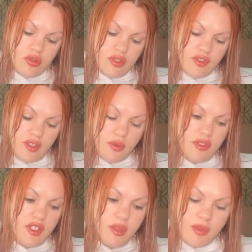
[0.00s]
Is that what's
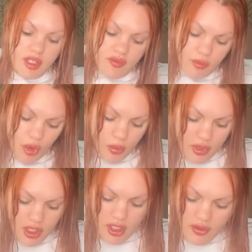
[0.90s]
keeping it from
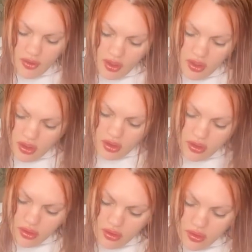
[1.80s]
opening? I think
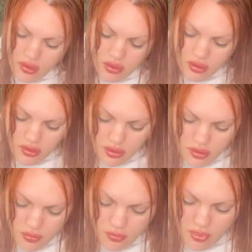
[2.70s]

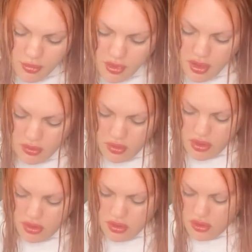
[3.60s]
maybe
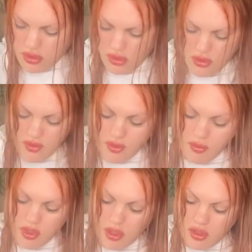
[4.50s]
or something.